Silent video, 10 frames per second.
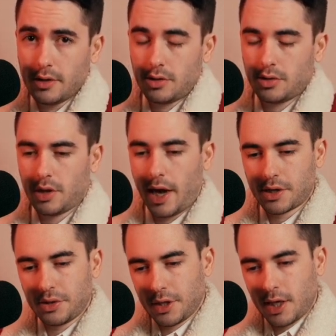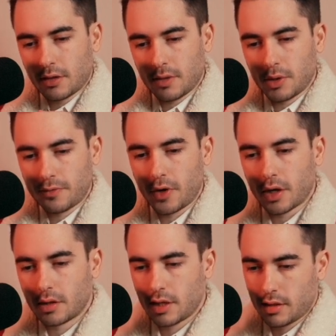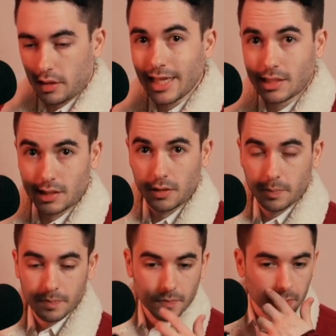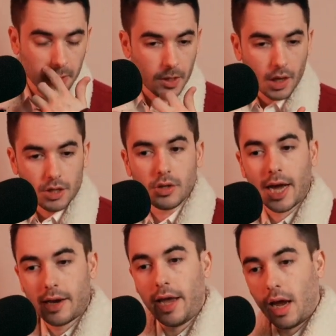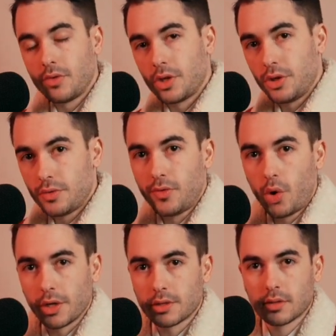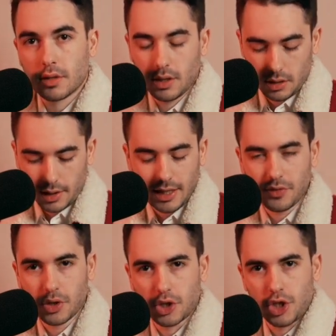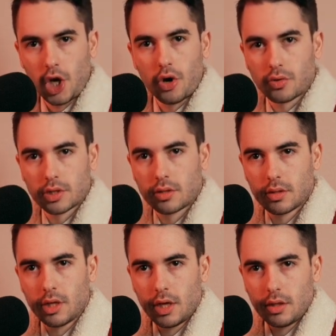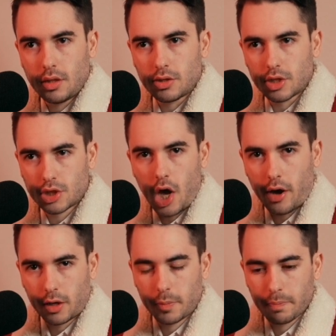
So to actually get them to listen, you gotta have a good voice. Even the jokes could suck.